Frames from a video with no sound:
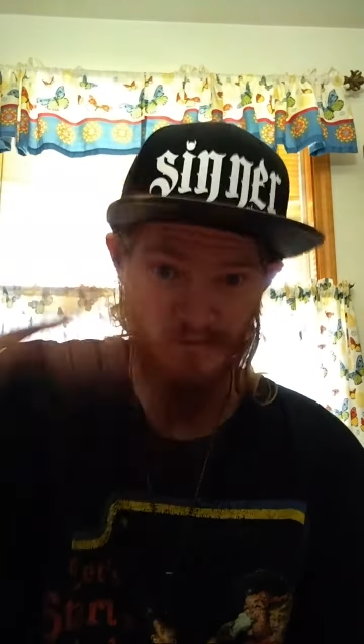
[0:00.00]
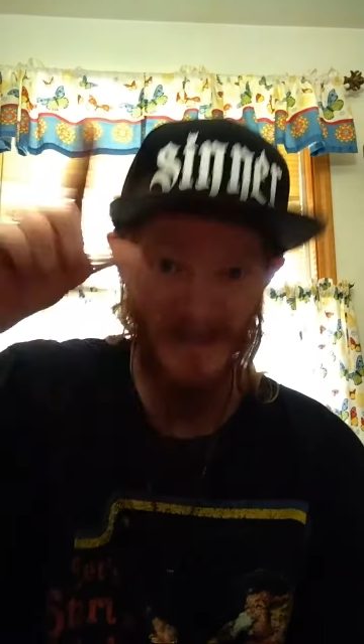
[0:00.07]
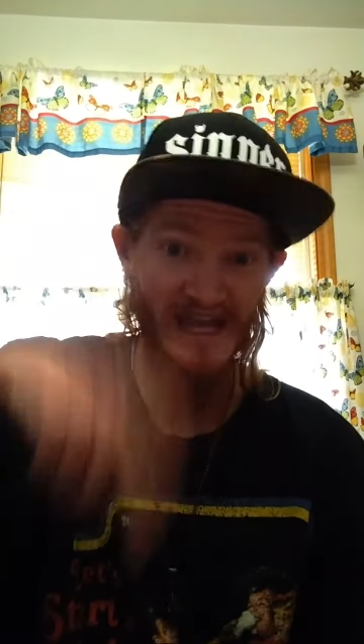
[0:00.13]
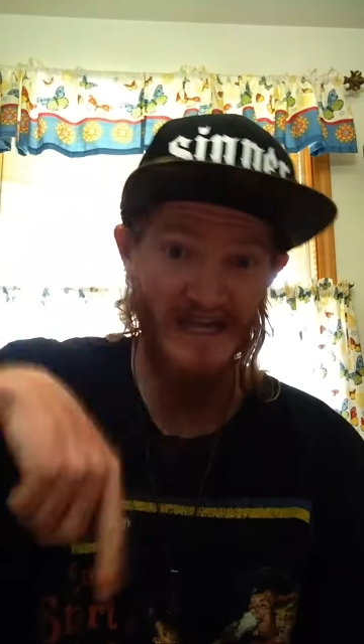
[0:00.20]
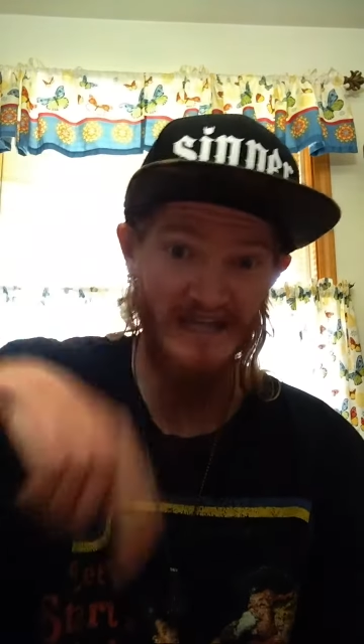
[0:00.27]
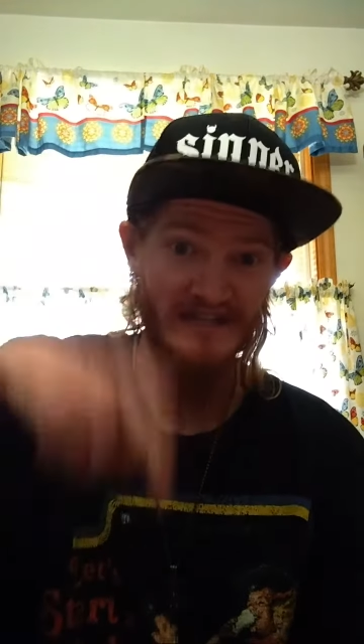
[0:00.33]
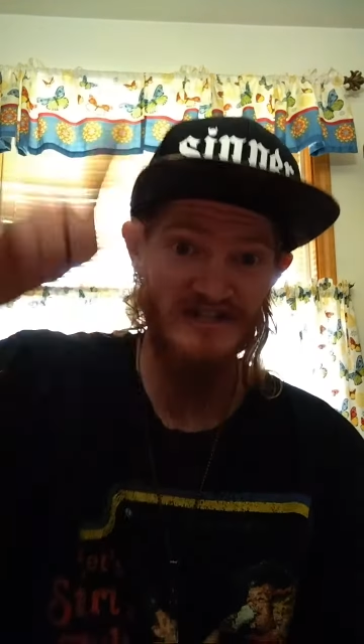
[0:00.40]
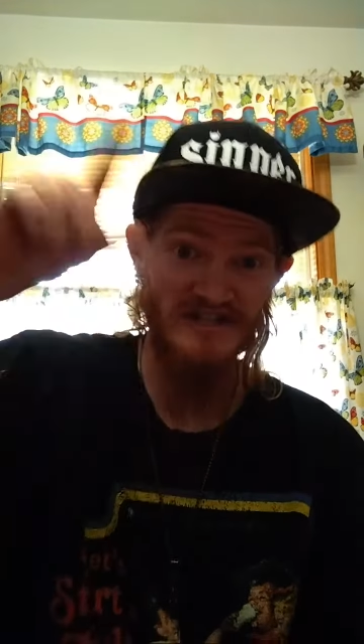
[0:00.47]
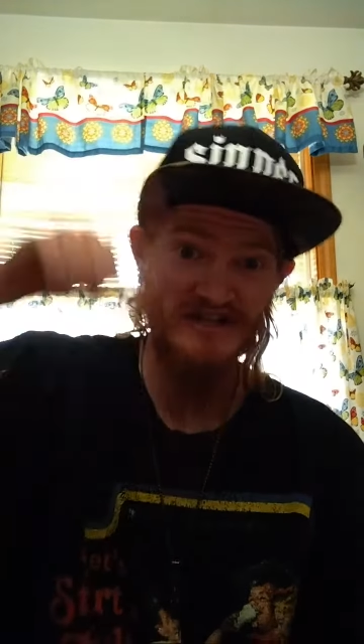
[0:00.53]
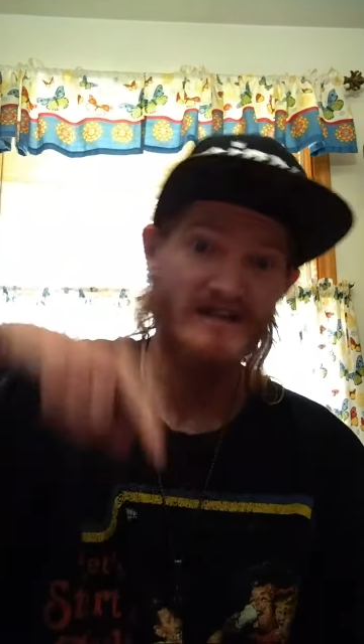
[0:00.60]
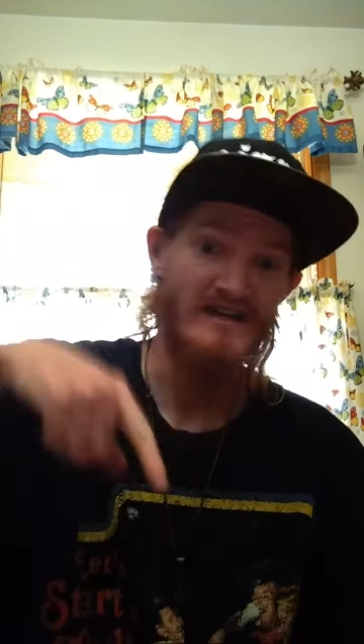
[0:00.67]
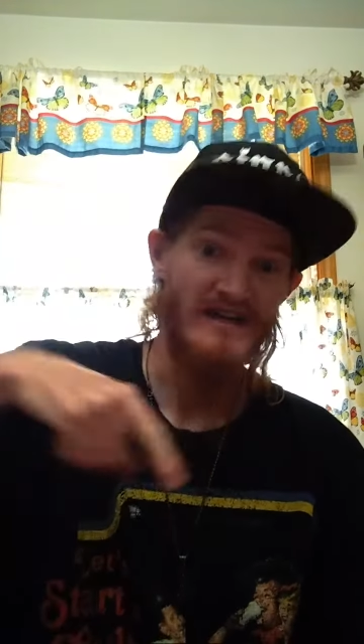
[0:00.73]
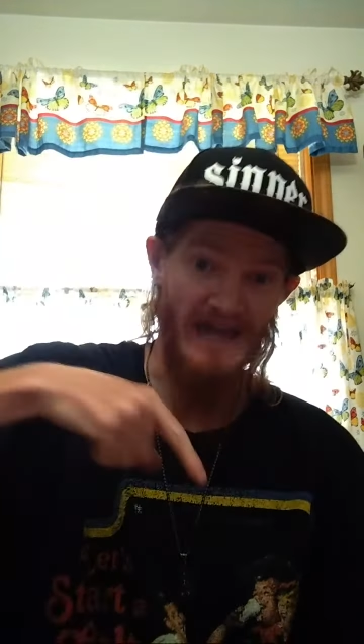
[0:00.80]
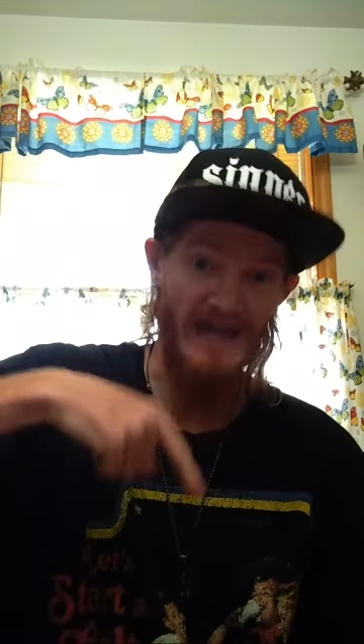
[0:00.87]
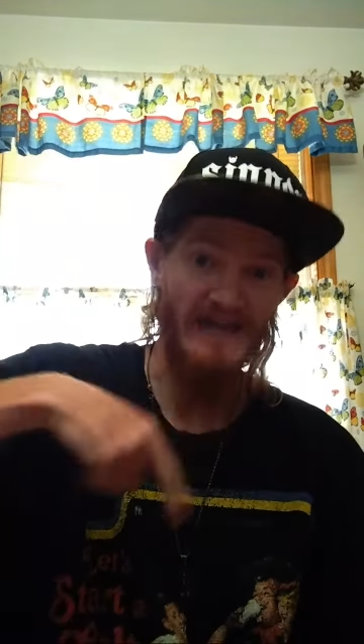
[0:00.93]
page
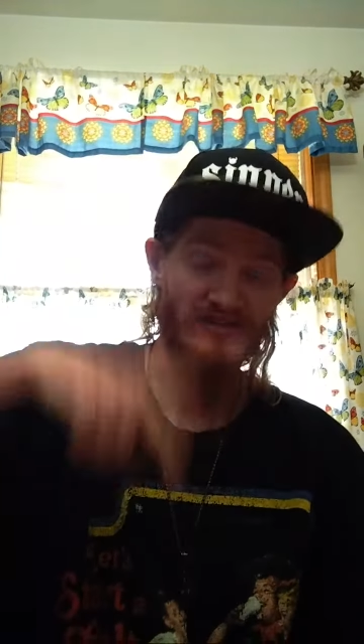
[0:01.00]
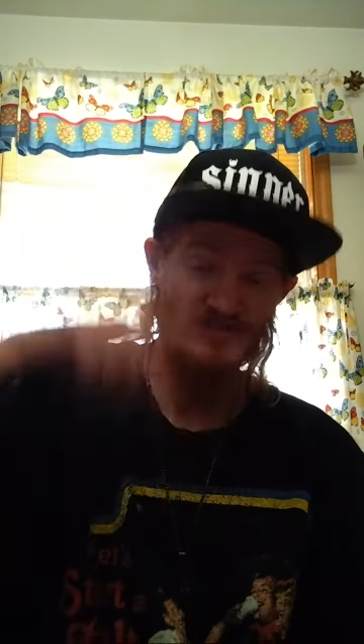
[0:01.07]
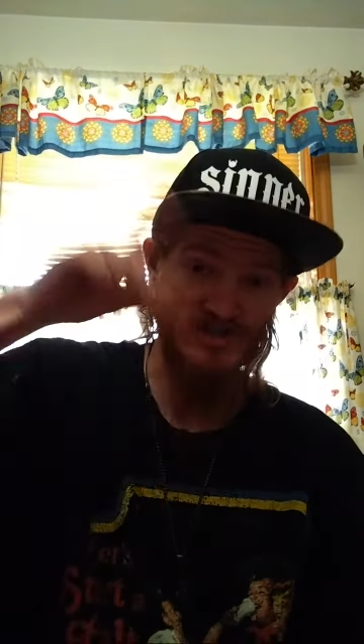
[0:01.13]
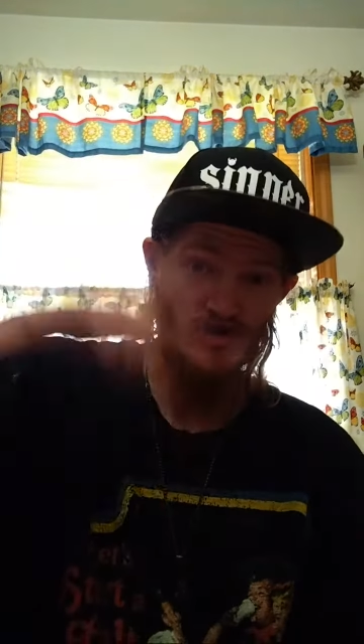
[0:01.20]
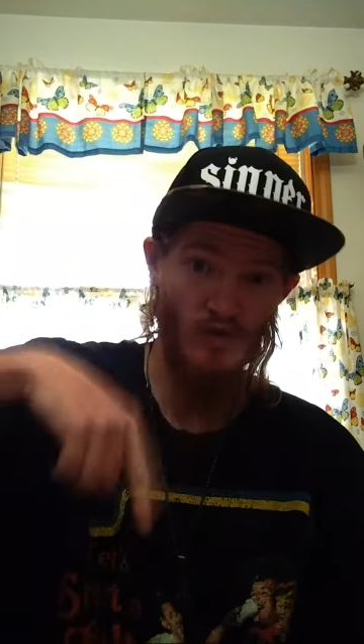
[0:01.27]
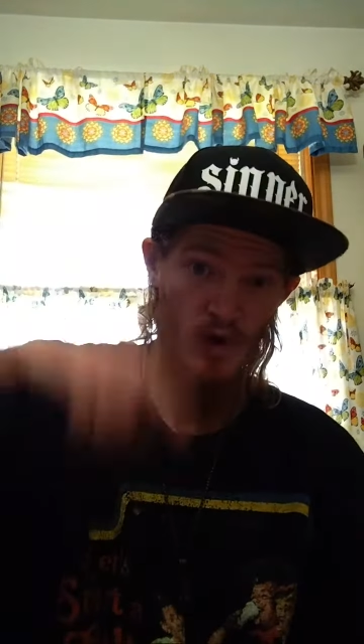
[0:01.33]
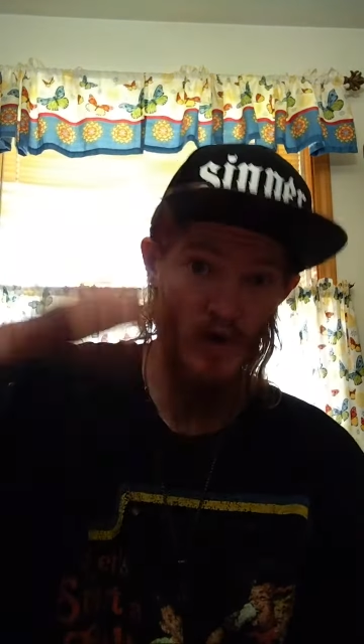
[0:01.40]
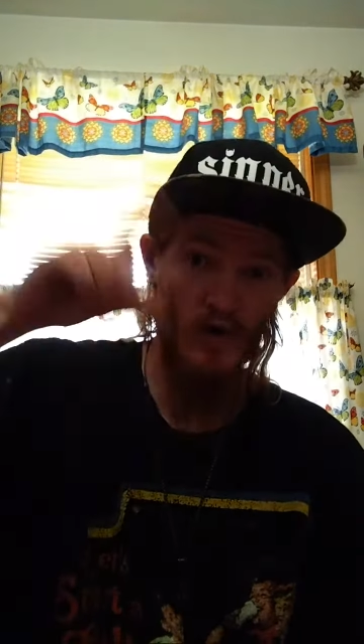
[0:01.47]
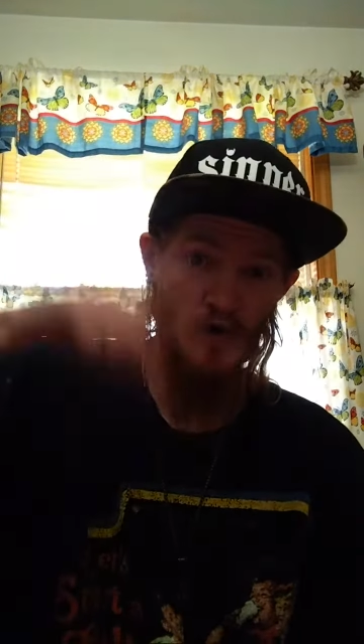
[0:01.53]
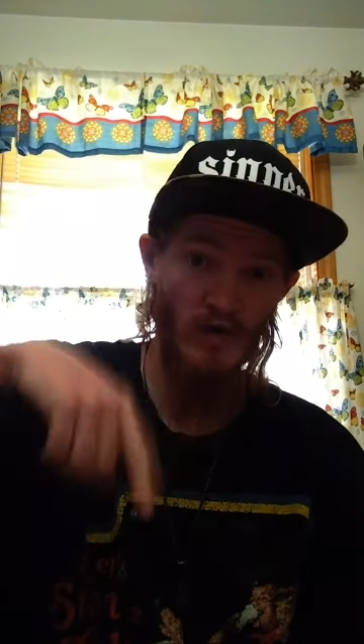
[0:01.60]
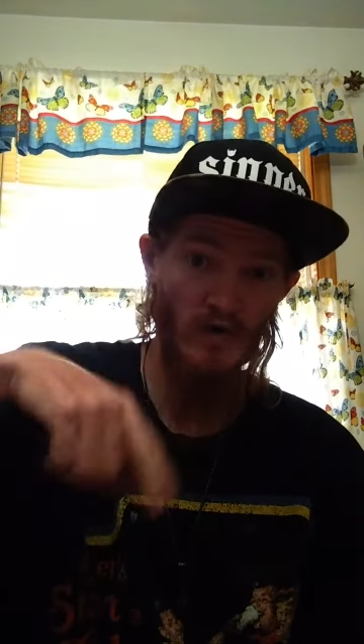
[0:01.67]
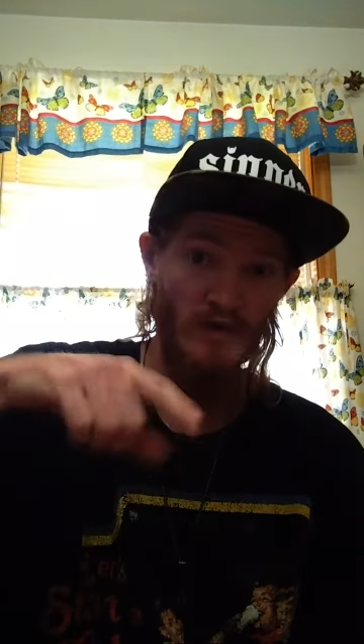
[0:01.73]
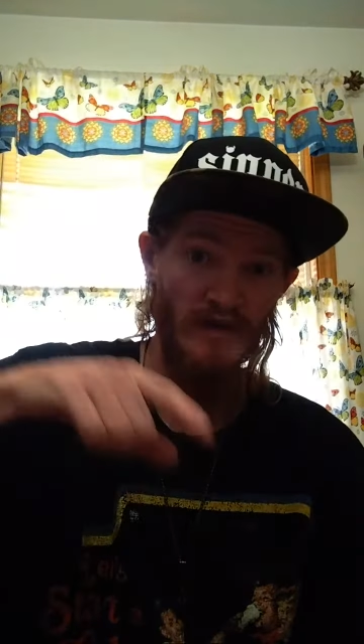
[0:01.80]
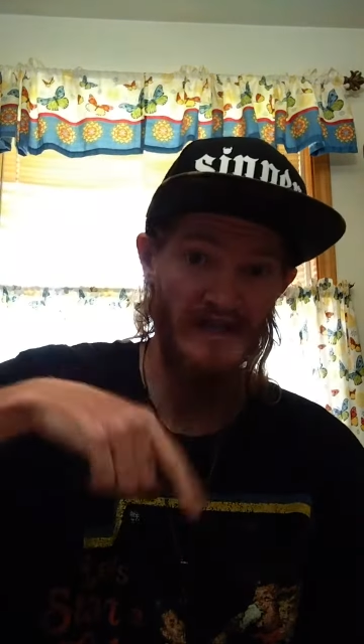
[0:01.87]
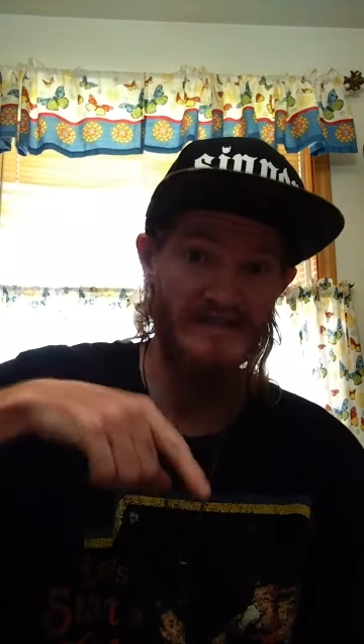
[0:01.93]
and scroll.